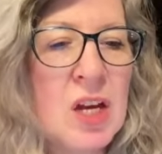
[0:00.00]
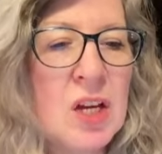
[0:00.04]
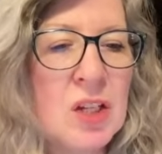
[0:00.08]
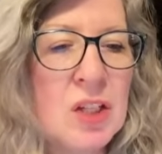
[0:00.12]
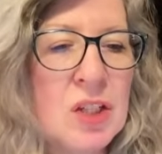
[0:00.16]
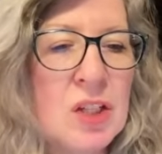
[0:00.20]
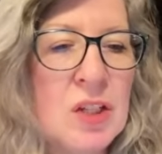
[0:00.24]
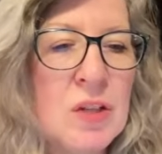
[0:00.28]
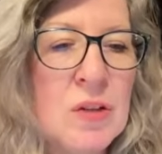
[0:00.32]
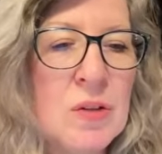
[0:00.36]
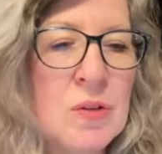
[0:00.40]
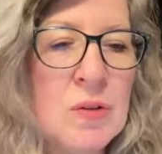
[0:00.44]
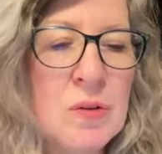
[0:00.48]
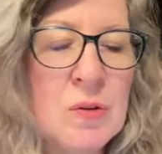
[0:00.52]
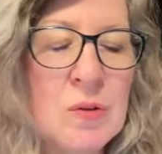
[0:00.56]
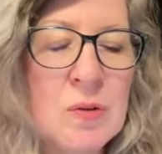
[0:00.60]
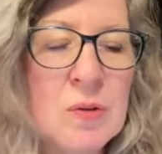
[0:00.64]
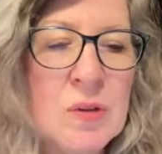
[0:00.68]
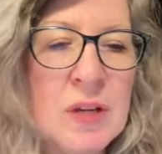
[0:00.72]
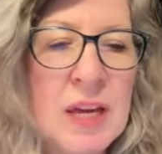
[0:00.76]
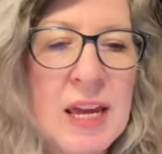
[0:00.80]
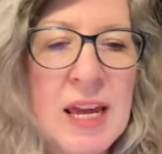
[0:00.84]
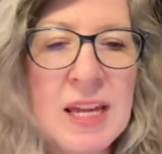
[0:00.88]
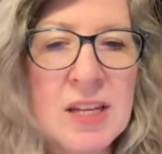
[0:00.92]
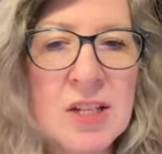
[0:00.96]
you
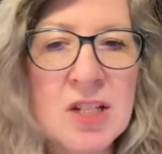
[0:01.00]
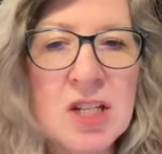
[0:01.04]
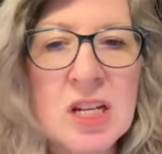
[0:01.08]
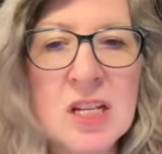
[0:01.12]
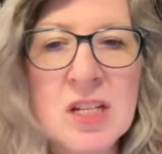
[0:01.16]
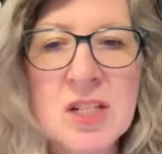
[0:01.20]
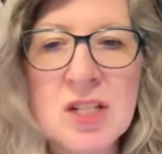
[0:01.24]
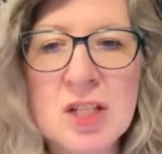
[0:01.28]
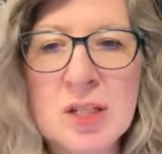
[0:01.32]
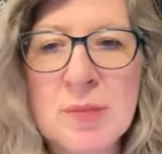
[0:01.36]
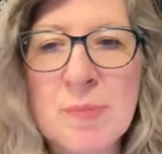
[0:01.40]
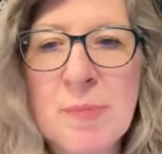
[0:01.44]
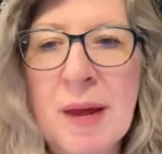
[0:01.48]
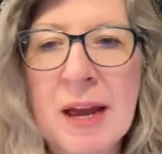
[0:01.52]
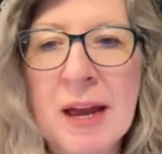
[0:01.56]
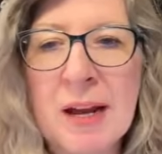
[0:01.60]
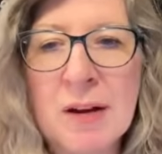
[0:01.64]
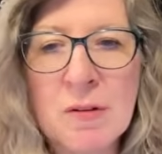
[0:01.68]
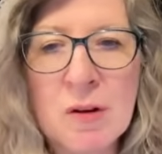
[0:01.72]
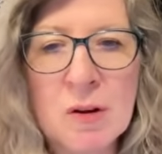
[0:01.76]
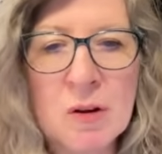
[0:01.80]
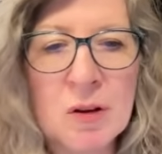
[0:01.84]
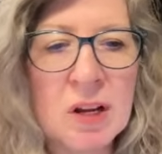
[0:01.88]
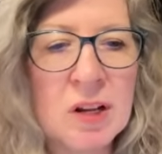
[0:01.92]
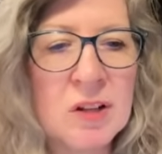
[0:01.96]
can change the
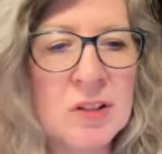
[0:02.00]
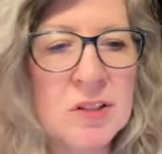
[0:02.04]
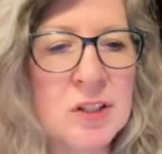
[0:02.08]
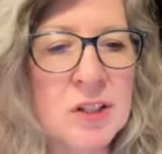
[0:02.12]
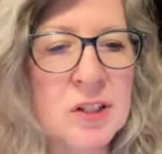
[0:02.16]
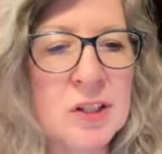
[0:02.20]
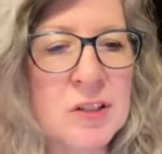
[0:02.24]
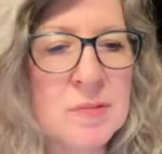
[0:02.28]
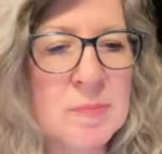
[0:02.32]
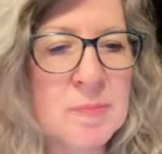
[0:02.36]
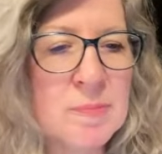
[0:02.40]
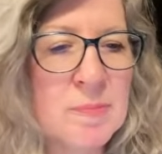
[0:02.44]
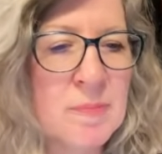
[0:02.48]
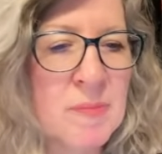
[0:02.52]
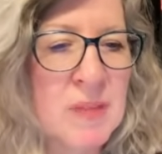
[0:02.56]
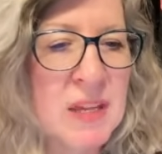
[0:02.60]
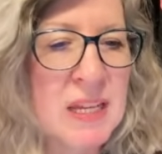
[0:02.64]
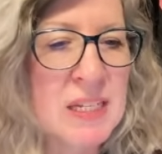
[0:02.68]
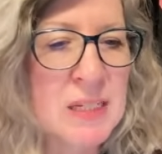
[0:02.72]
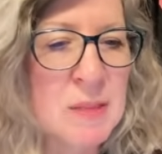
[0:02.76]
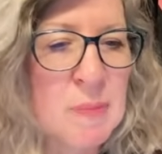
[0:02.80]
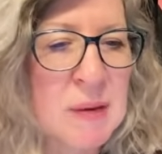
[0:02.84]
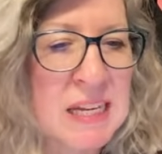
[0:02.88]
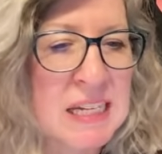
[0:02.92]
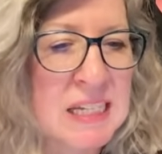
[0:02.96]
background color
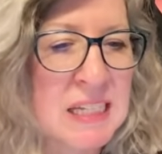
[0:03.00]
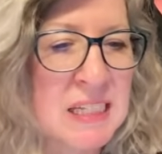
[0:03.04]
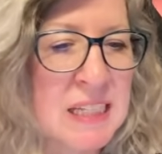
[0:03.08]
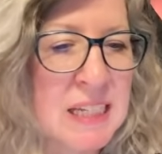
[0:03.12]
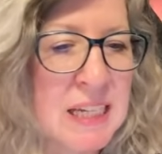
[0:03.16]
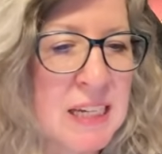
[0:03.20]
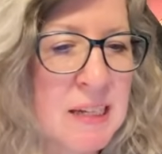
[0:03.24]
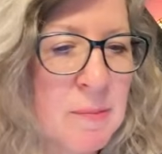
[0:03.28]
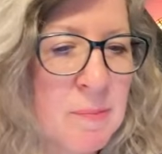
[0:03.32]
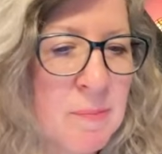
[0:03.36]
independently.